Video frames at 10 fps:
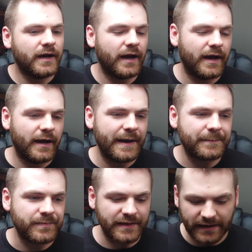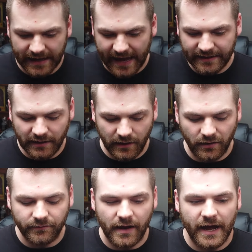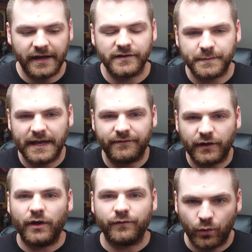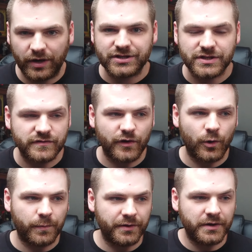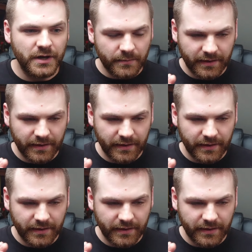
Like it ended a lot of lines but left a lot of questions open.